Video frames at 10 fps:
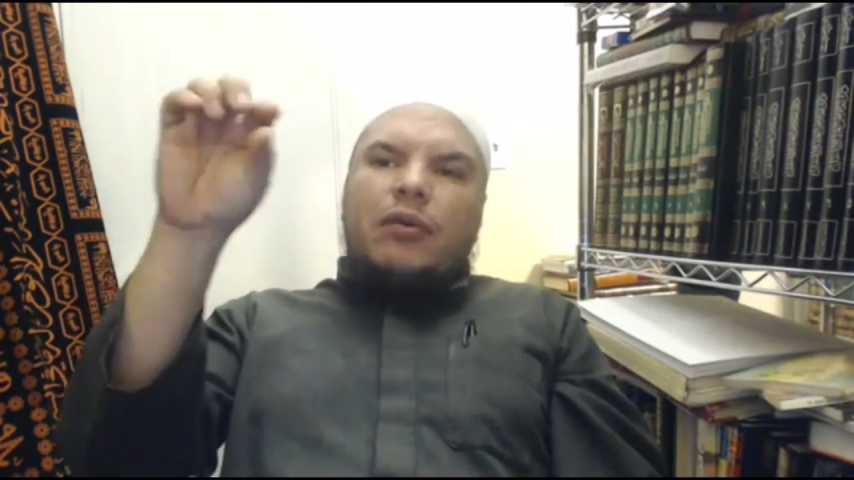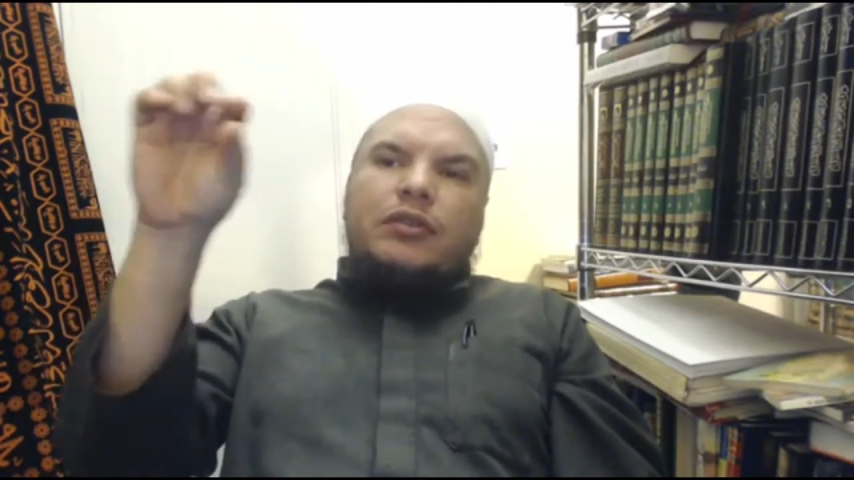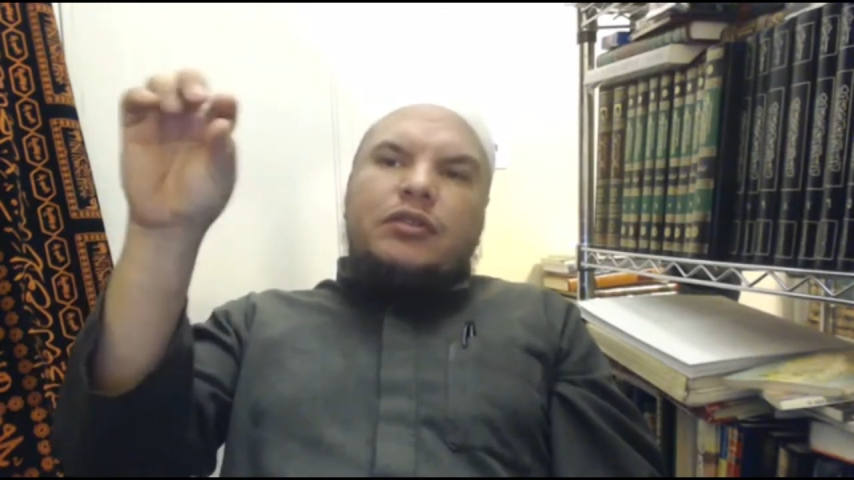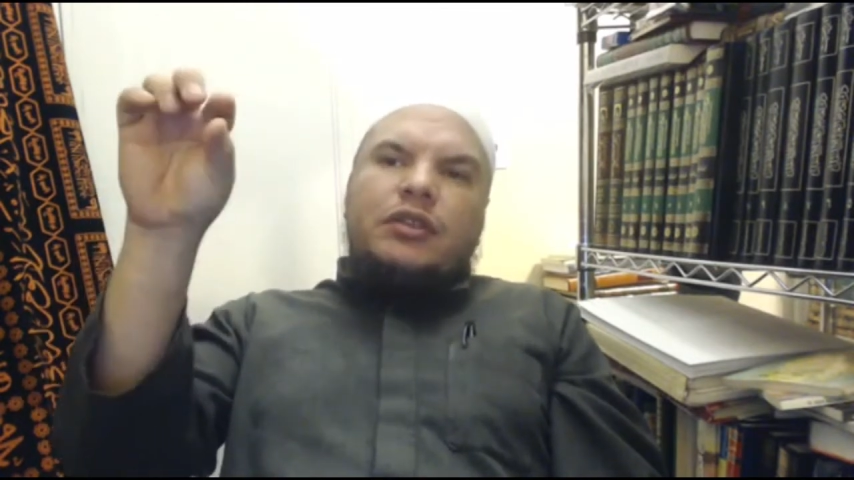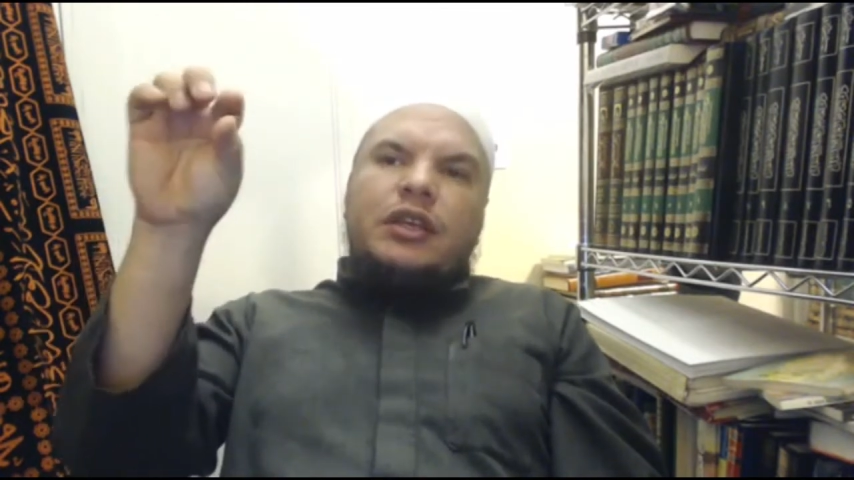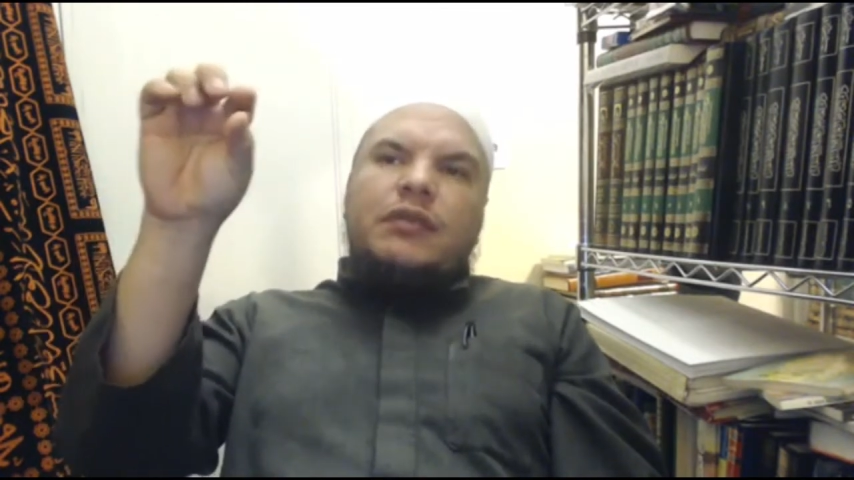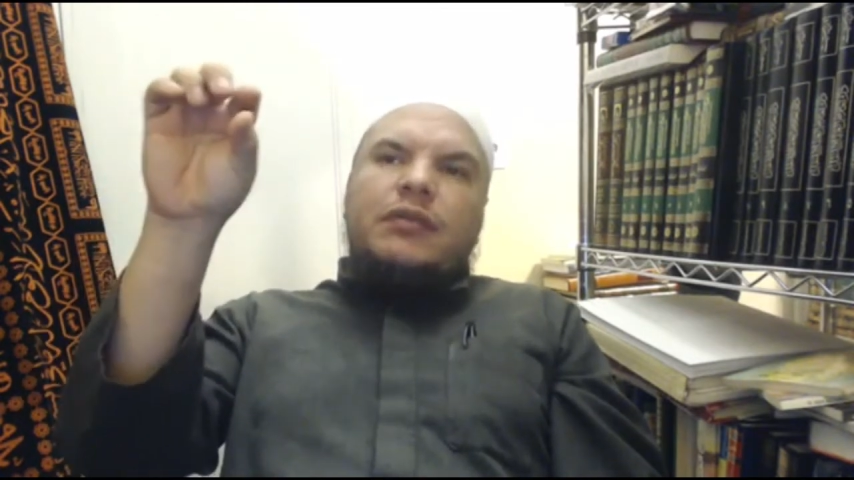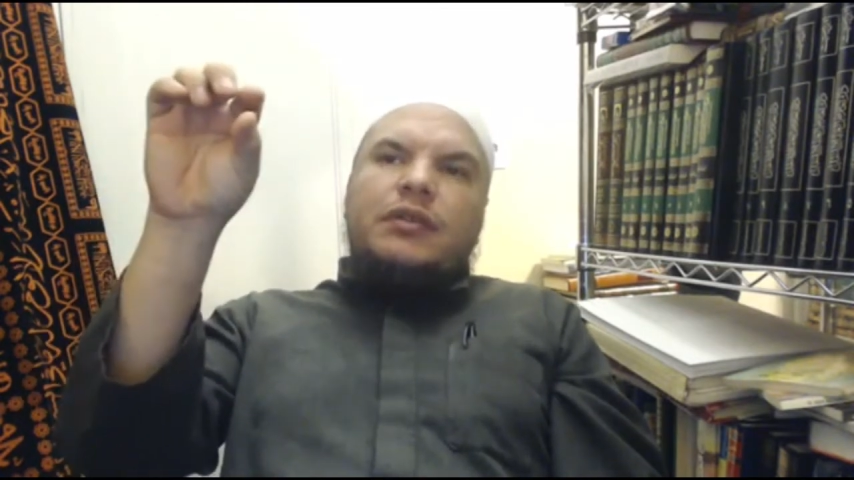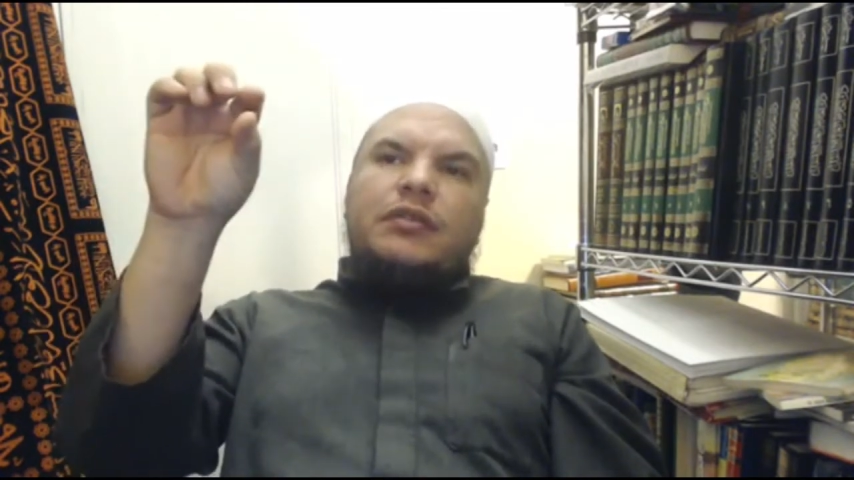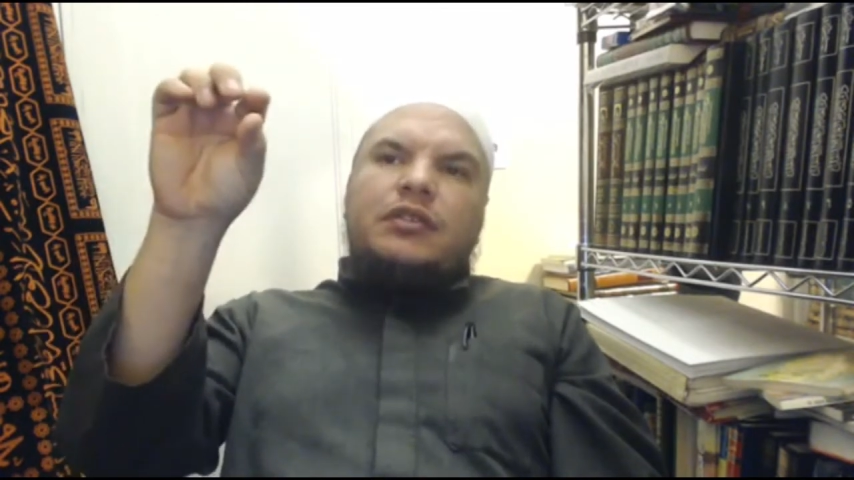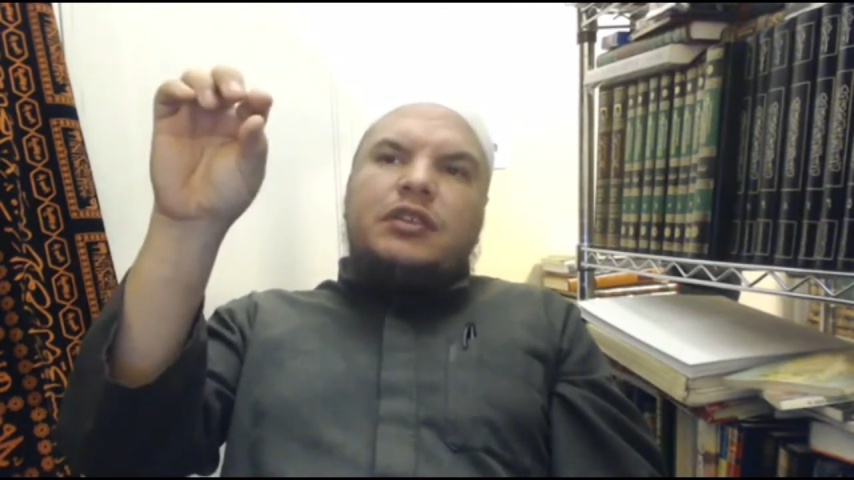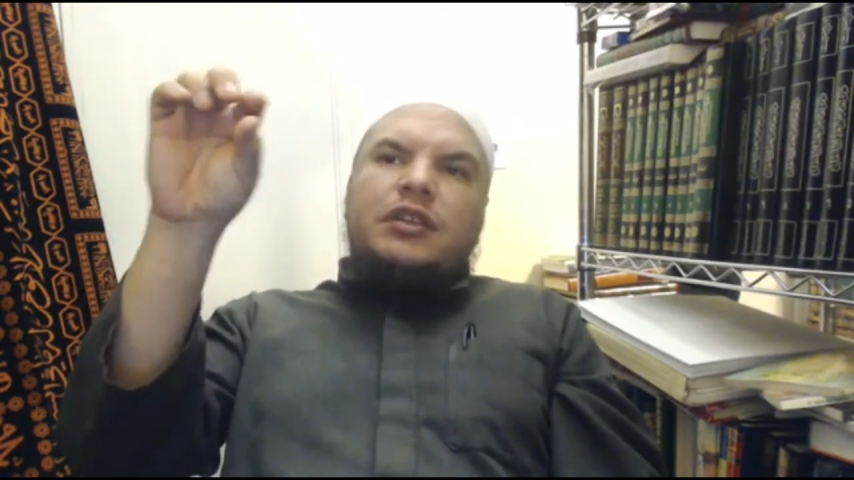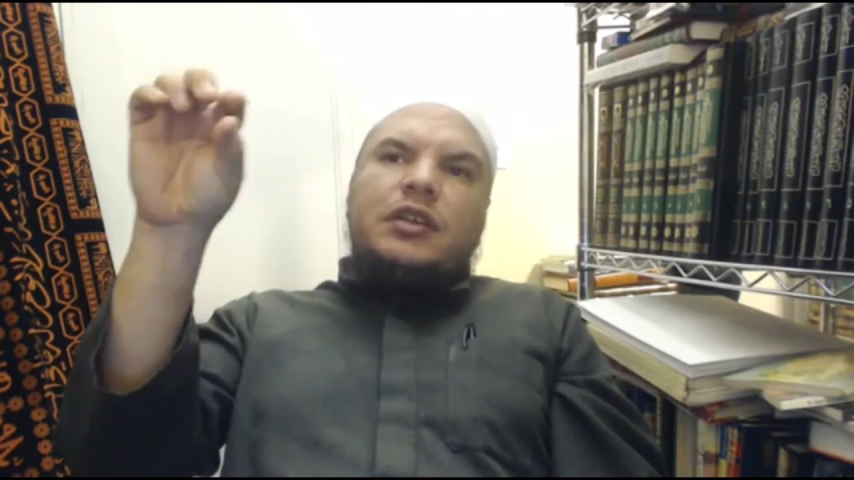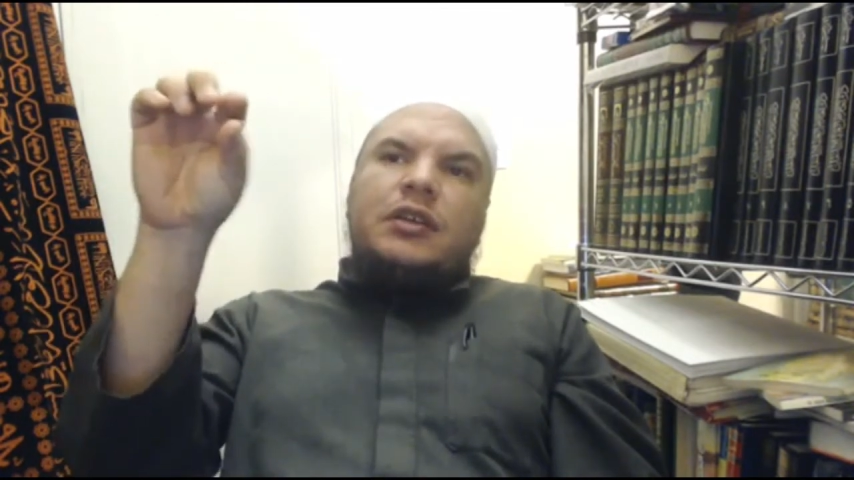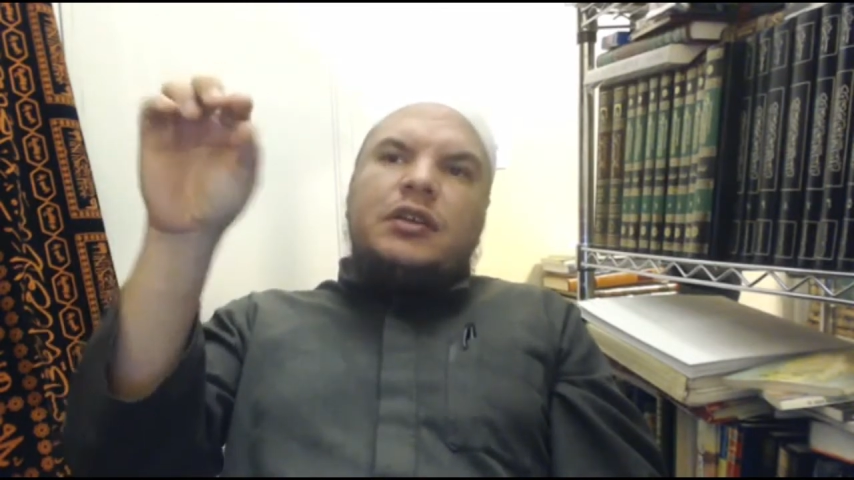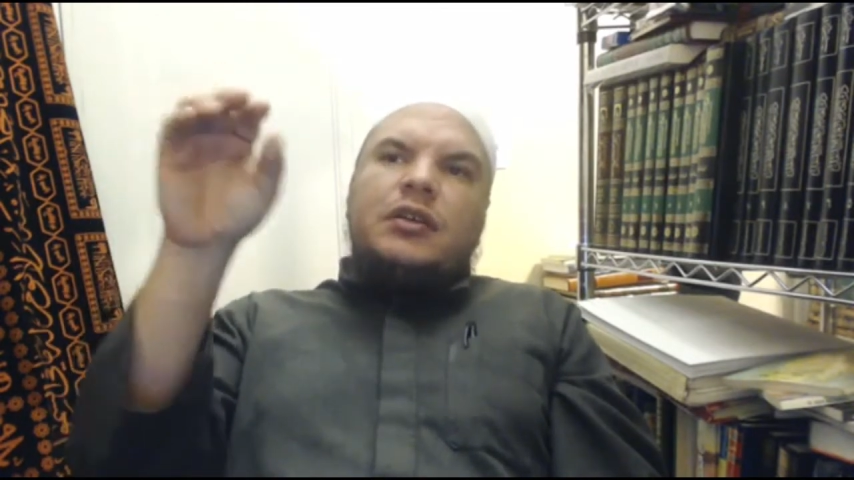us to even see